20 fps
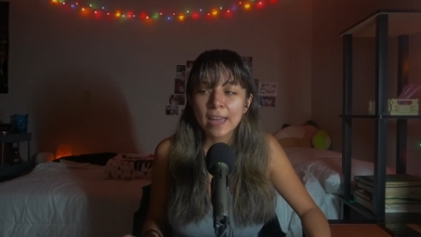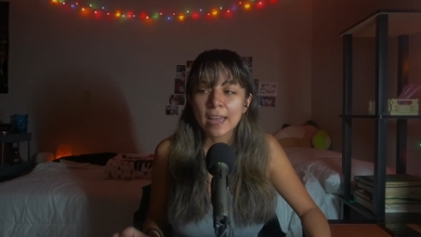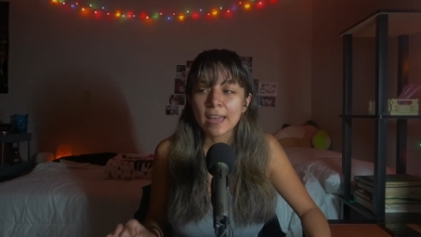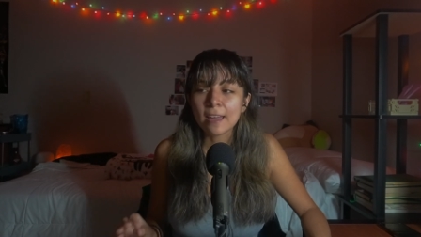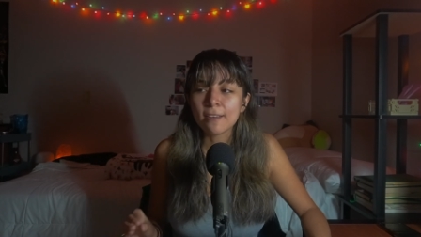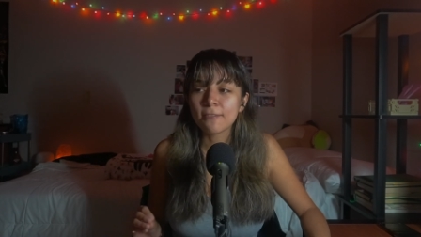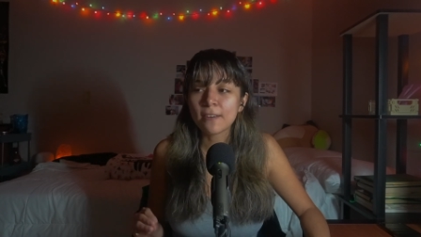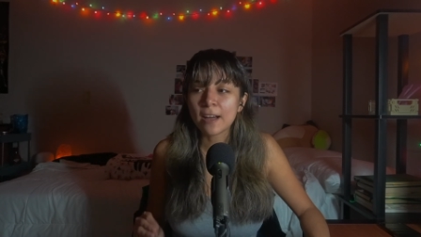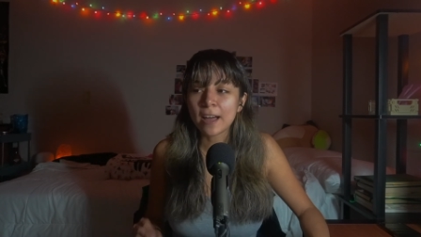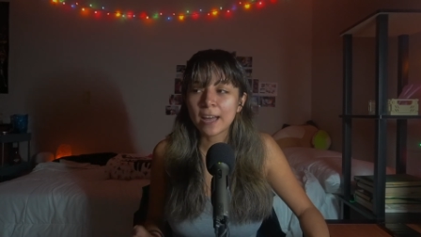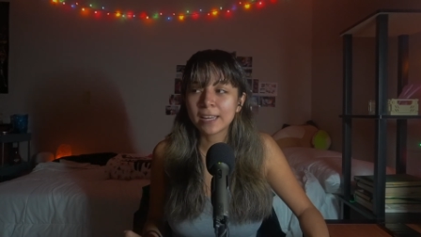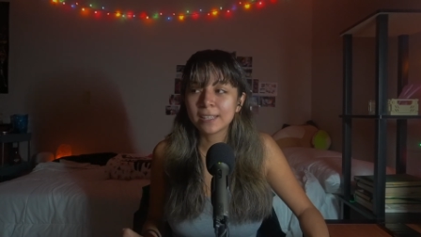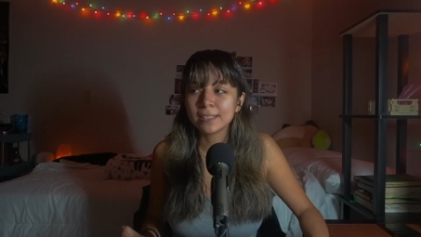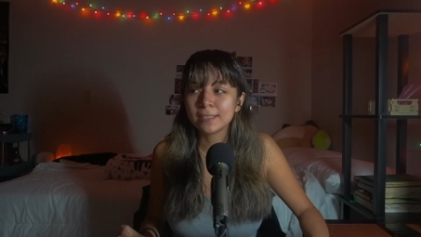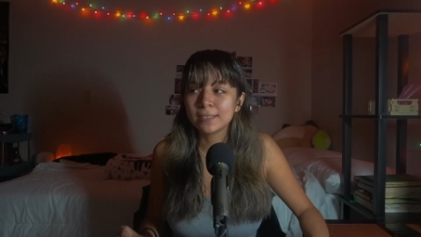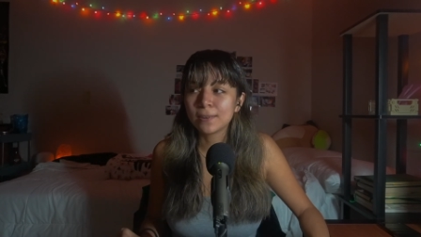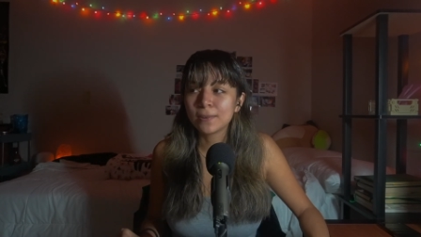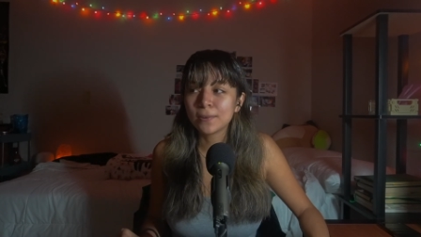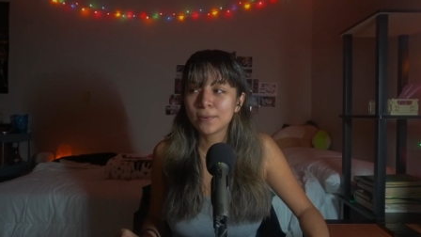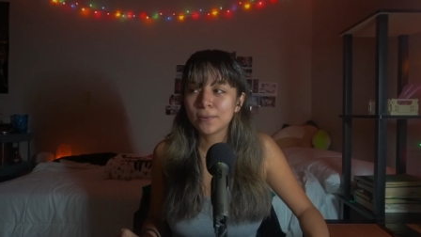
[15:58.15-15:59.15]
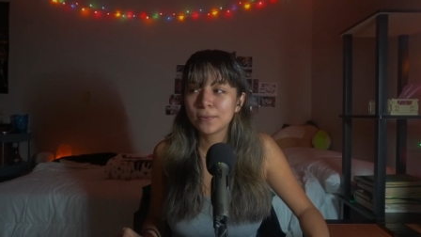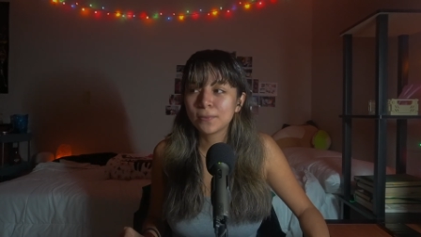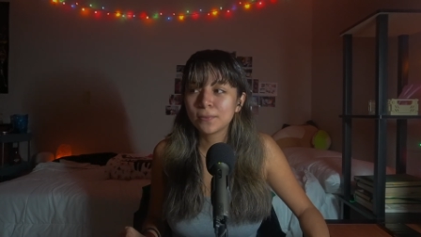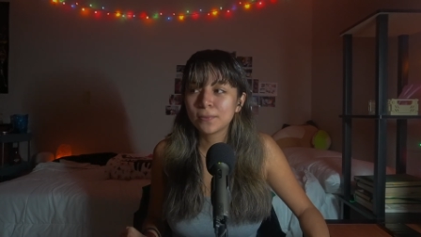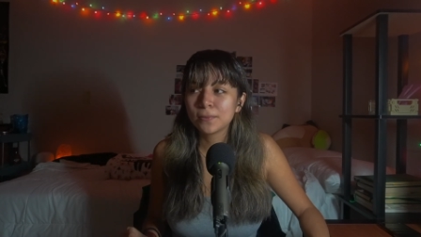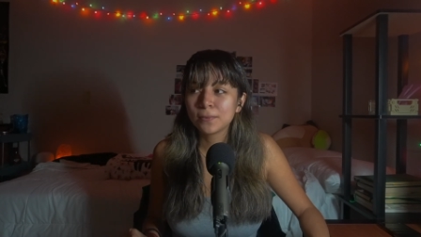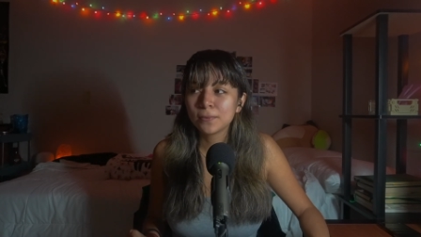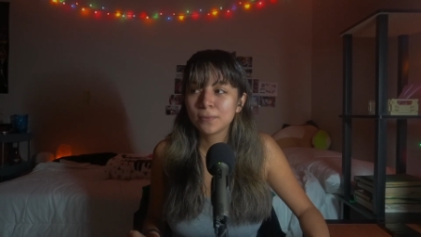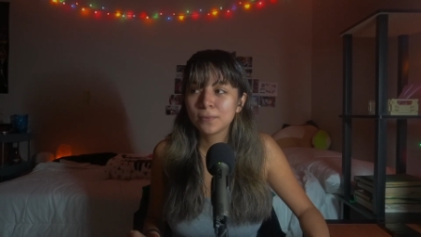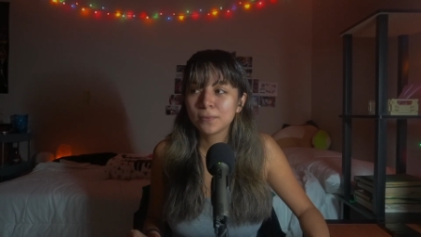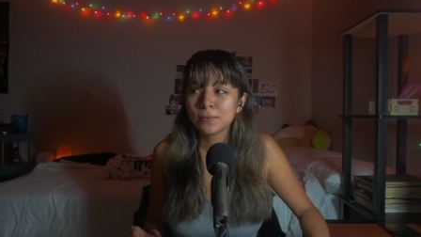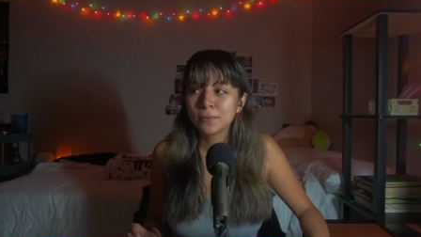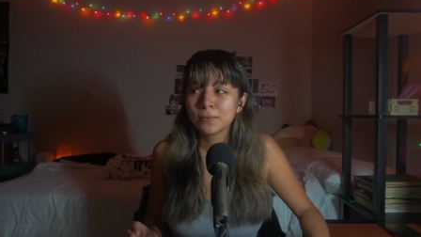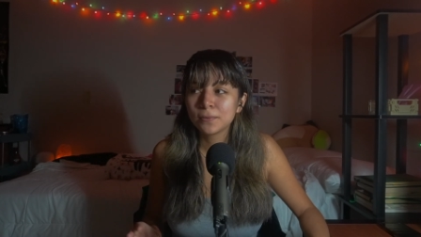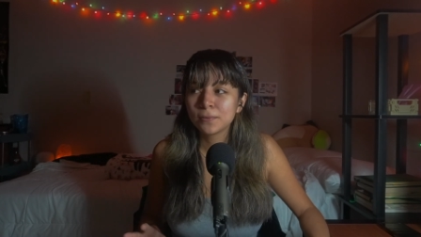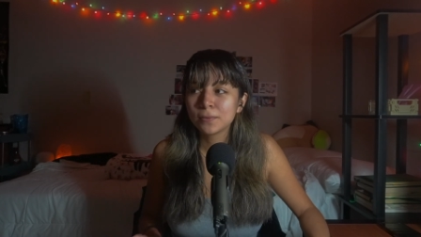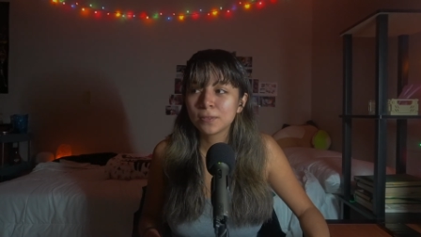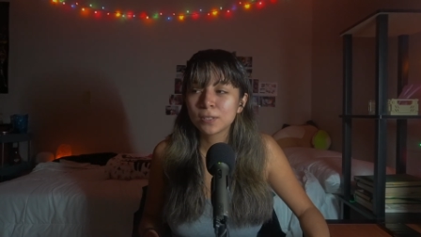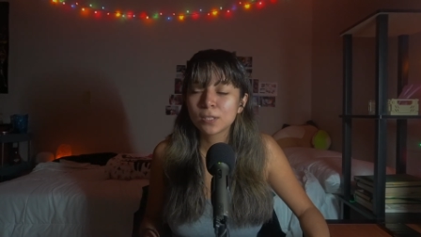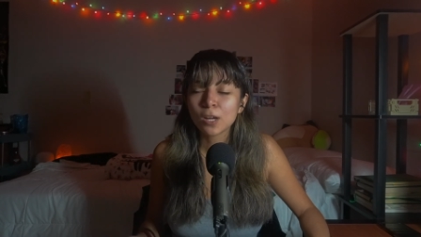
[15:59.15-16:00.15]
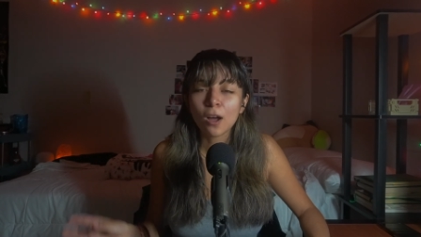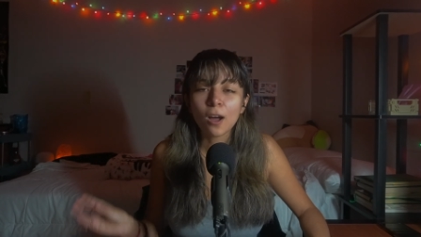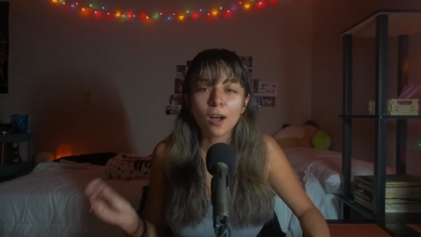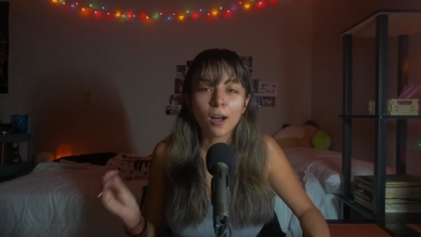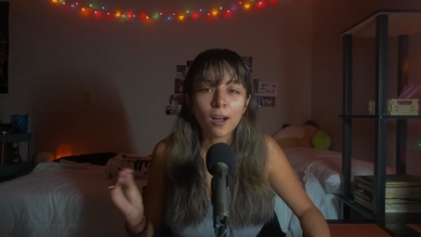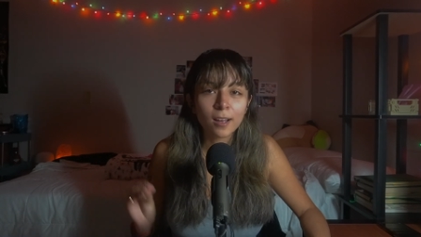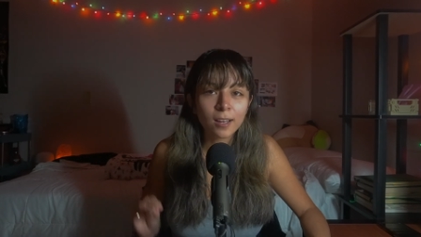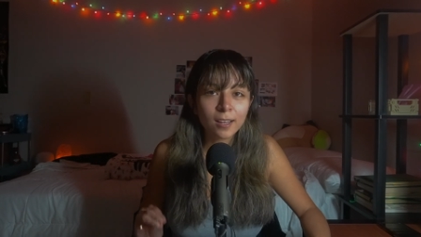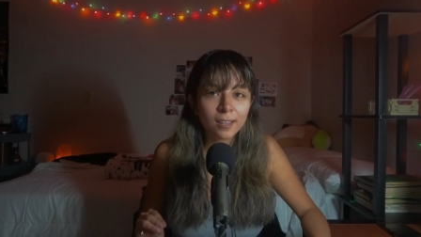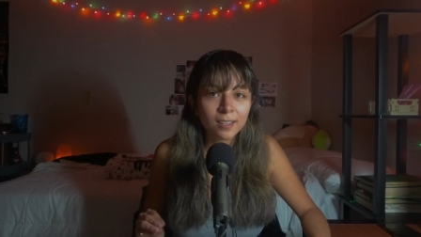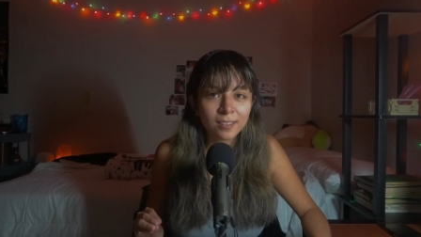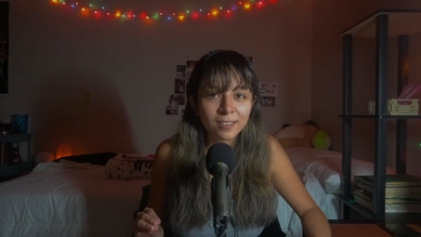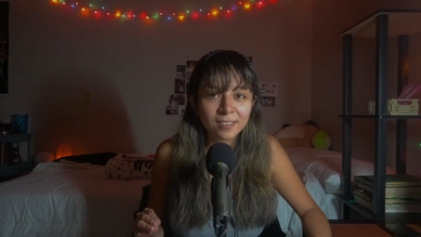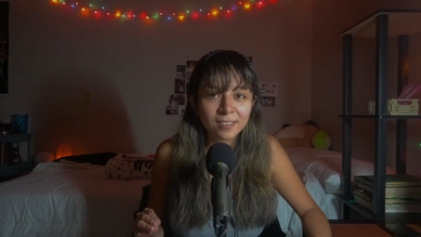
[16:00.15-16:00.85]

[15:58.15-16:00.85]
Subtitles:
if I don't talk,